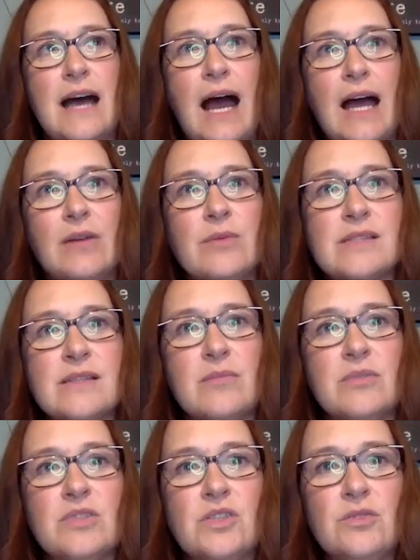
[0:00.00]
I wasn't
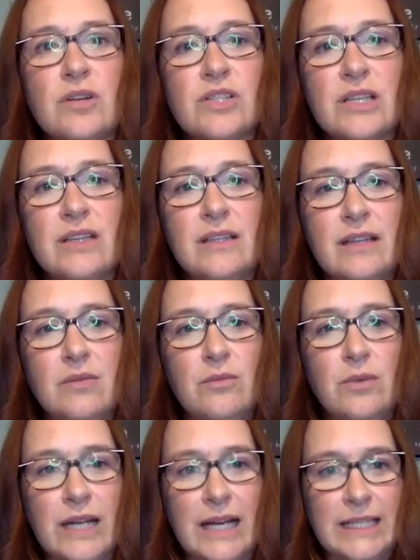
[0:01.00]
able to articulate
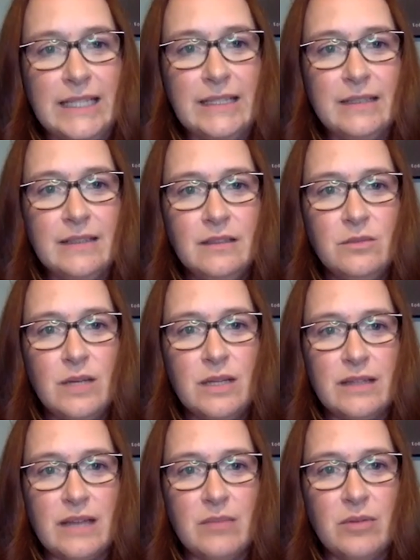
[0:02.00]
what I needed well
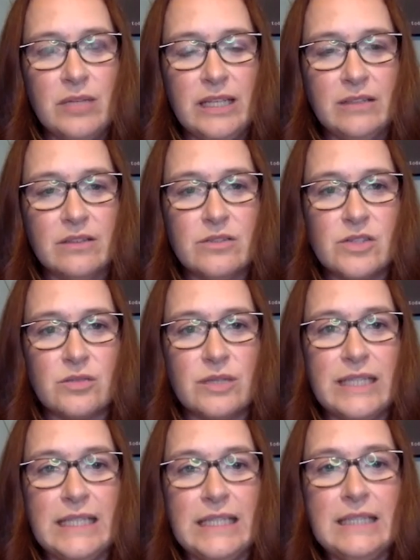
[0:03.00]
at that point either. So
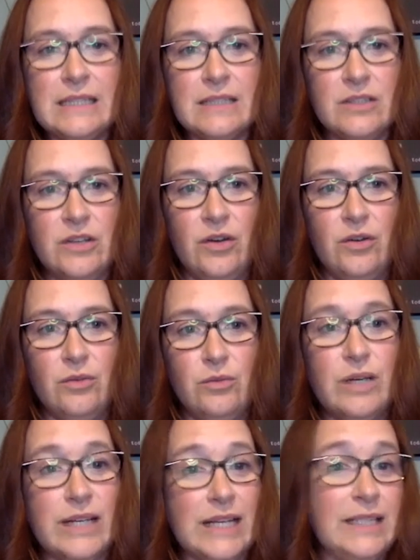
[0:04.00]
he didn't know
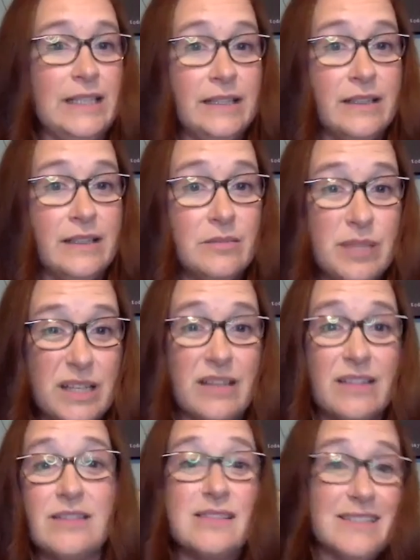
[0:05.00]
what I needed
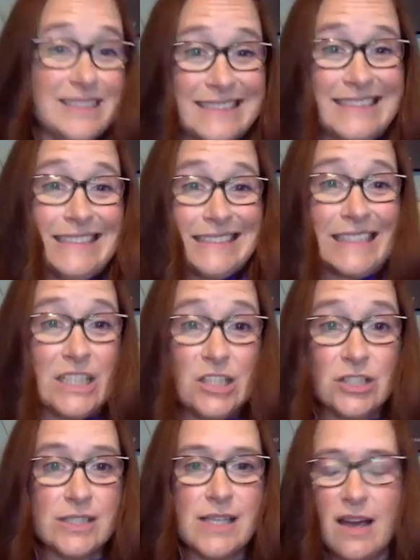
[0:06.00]
because he
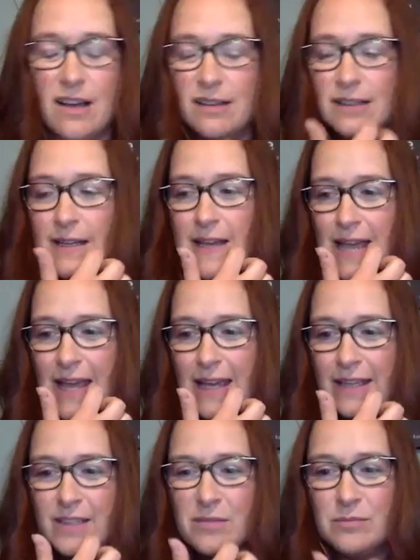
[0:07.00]
couldn't tell.
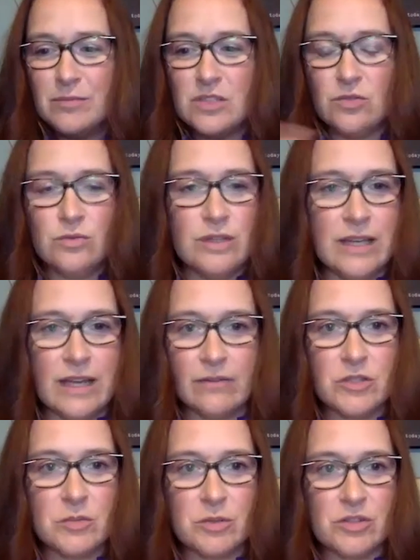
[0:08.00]
And to the
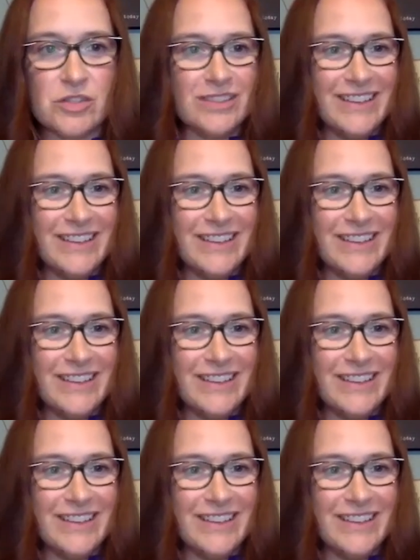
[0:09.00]
average person,